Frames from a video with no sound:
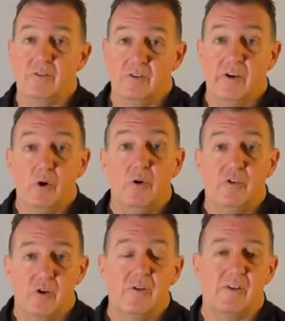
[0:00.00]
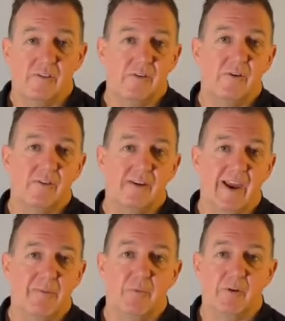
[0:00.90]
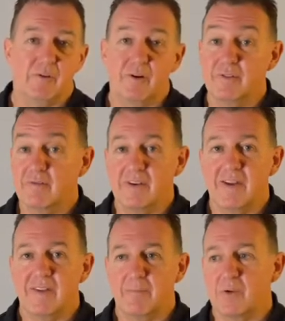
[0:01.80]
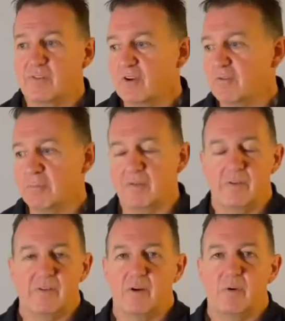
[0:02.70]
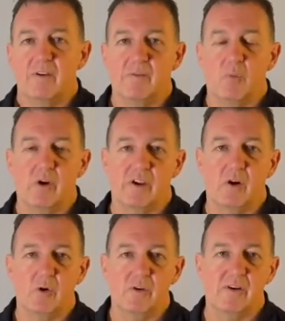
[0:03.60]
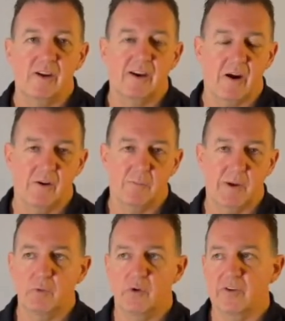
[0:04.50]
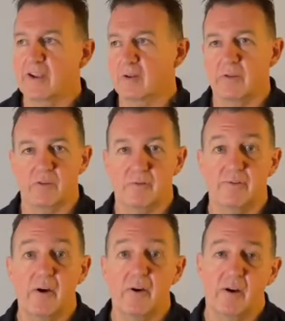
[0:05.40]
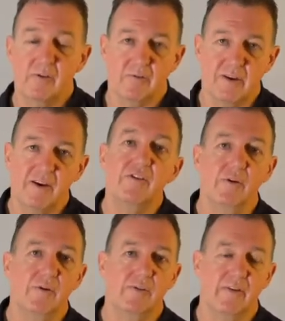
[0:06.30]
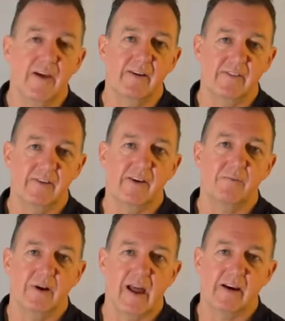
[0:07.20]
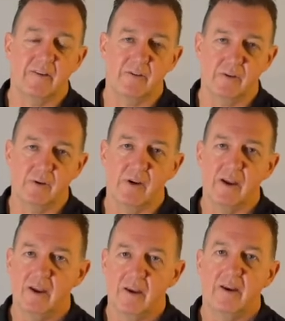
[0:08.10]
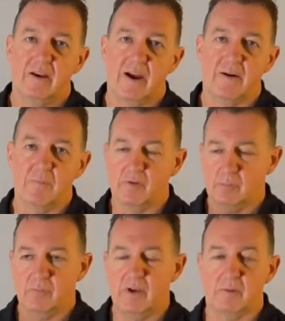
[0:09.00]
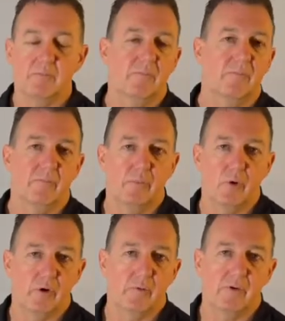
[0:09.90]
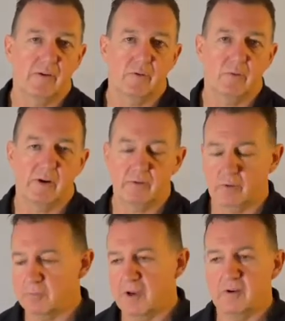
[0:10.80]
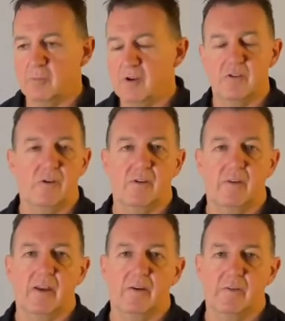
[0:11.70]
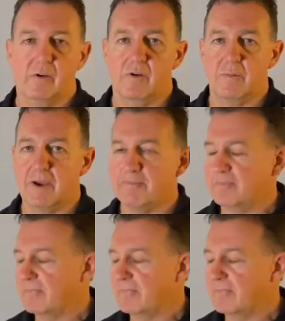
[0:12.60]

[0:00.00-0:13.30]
could do this using cameras. I've never done that myself, but there's no reason why you couldn't encourage people to take lots of photos of the issues that they see related to this, broader natural resource management issue that they're concerned about.